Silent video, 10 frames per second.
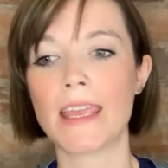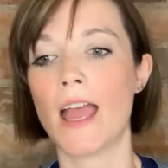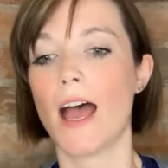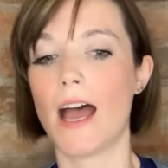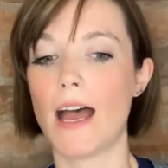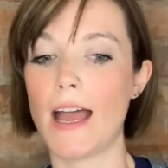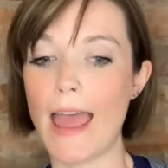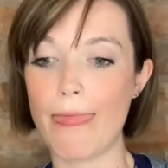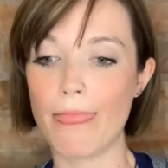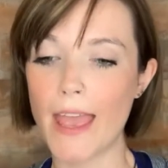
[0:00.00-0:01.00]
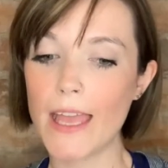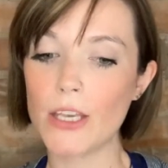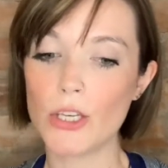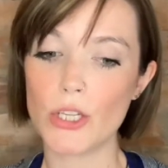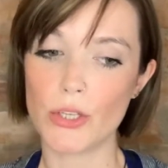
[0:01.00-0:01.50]
And
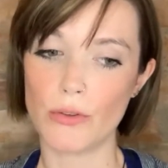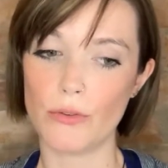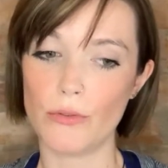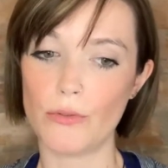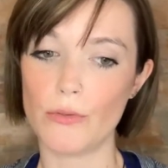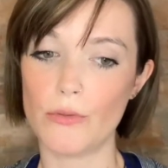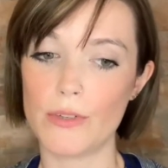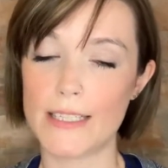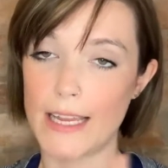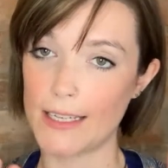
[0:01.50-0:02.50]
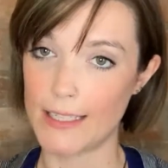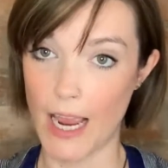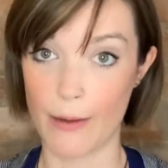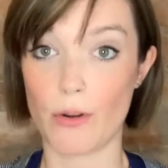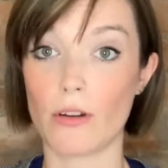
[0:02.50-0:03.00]
then you set a
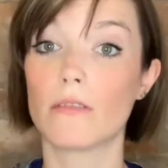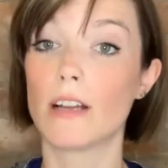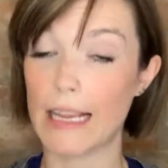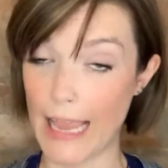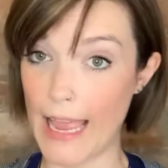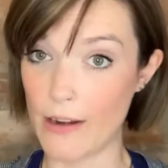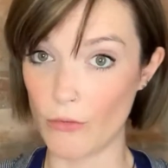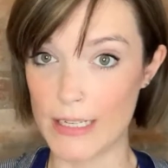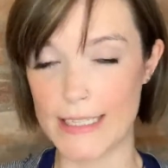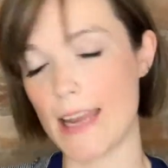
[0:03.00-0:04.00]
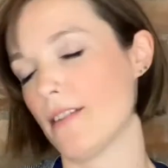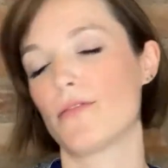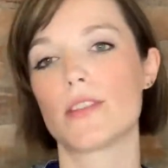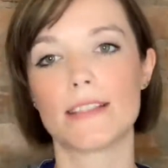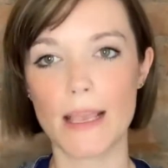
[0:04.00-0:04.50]
timer, again, reset it for
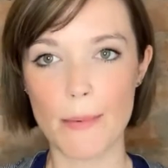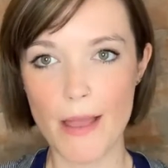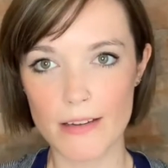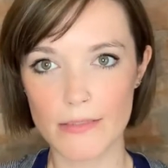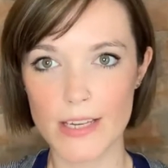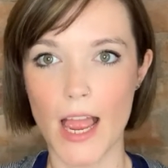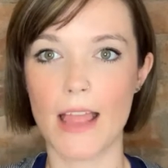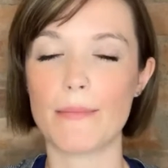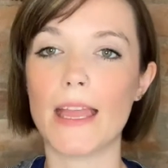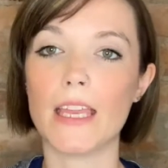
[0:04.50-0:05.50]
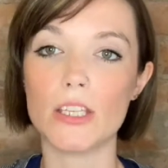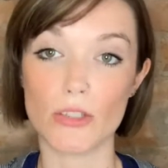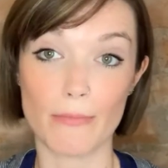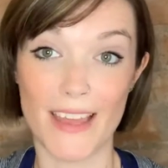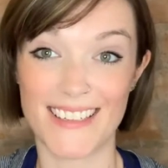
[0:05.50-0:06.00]
the same amount of time, and you
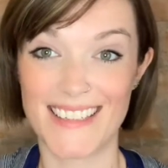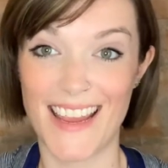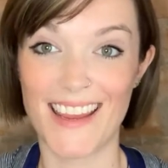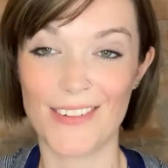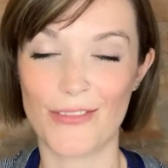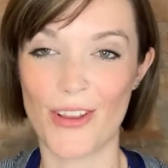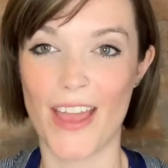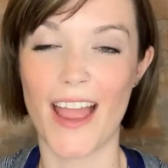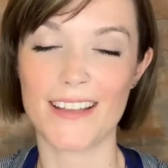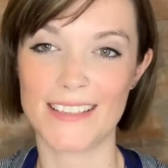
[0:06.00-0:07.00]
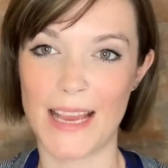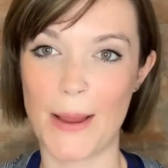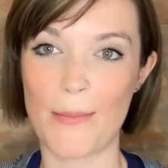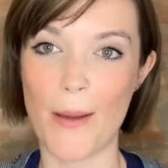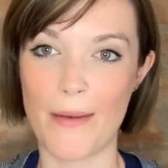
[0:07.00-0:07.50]
meditate for that
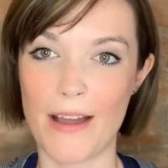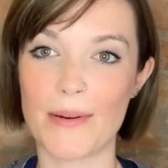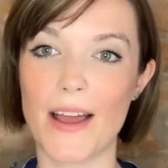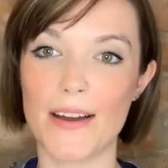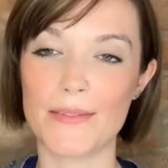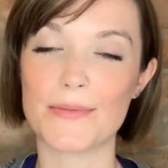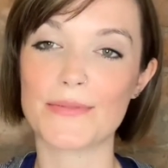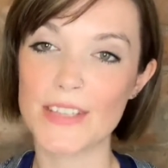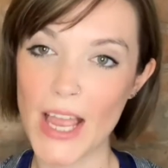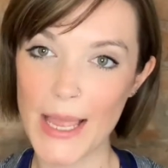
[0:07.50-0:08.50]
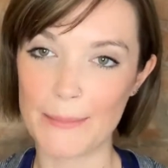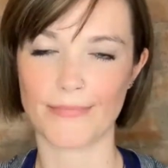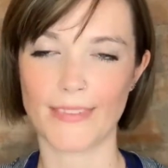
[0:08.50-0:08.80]
same amount of time.